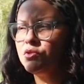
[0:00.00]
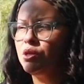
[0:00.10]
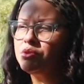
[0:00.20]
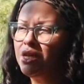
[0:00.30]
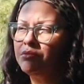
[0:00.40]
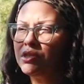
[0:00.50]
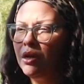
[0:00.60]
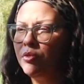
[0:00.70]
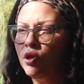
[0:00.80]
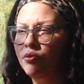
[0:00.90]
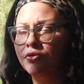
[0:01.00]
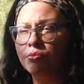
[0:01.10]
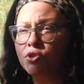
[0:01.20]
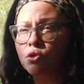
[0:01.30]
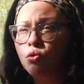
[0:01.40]
Sometimes coming home
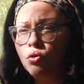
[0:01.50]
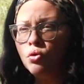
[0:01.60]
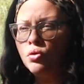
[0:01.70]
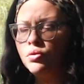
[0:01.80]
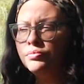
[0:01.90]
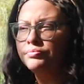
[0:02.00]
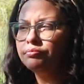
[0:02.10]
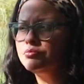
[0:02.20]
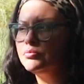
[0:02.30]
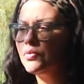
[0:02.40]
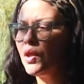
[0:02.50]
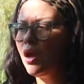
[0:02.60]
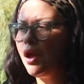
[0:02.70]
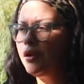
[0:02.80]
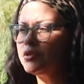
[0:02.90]
from school,
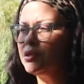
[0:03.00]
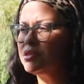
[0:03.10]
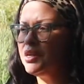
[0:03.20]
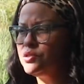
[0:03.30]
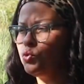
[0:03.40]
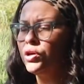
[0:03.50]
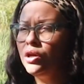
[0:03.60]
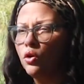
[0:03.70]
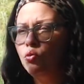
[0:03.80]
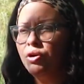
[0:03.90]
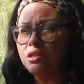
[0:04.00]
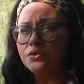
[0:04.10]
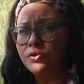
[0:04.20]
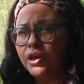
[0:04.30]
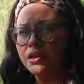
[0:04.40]
sometimes walking home with his
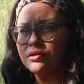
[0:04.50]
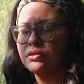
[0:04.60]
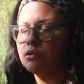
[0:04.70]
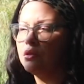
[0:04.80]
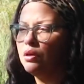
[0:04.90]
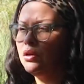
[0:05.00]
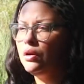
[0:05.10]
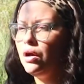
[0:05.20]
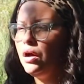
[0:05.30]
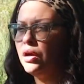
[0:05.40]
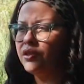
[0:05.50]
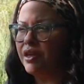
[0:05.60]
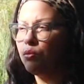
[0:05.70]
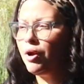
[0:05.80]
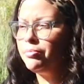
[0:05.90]
friends. The
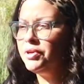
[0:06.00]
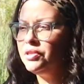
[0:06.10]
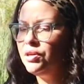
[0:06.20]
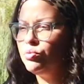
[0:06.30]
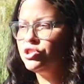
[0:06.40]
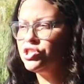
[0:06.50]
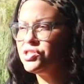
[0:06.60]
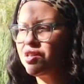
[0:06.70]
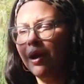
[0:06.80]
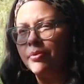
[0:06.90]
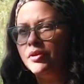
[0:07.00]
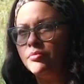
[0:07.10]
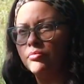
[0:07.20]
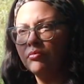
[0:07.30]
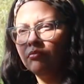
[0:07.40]
NYPD would just stop
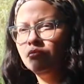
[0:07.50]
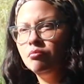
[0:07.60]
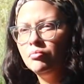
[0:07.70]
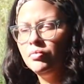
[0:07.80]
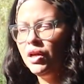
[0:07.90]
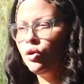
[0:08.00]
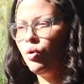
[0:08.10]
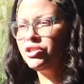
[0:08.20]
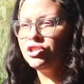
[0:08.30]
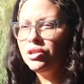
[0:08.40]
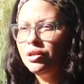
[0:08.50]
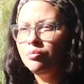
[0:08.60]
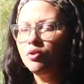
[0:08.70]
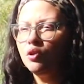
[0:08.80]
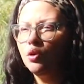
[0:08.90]
him and question
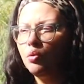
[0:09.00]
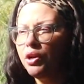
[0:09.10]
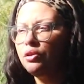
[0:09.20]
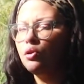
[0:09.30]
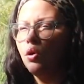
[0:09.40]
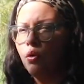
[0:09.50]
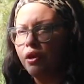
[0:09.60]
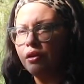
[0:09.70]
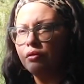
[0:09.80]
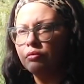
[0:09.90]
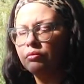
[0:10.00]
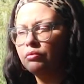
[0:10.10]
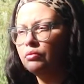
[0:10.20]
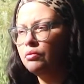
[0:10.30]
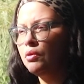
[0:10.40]
him, where are you going?
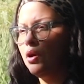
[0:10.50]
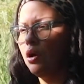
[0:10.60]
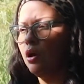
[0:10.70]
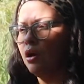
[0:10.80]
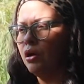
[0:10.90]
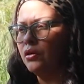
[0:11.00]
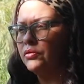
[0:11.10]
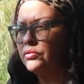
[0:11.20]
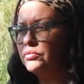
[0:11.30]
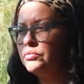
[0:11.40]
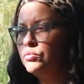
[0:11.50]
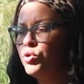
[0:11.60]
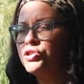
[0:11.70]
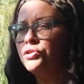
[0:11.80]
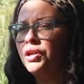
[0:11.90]
Uh,
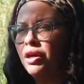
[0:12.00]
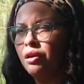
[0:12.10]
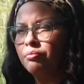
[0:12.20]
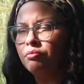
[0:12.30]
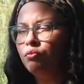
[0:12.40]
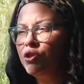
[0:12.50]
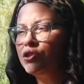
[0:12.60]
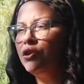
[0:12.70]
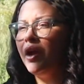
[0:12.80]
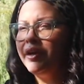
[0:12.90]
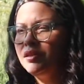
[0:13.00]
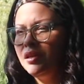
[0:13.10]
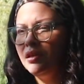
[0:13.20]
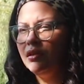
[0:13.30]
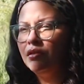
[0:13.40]
what's your name? What's your
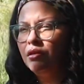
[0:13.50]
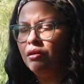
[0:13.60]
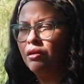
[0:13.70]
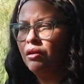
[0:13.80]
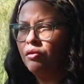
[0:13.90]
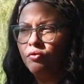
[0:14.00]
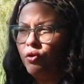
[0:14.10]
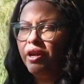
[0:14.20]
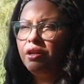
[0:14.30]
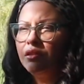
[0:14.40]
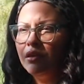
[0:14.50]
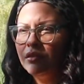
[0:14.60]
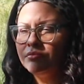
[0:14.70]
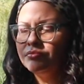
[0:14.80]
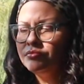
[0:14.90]
ID? For anything.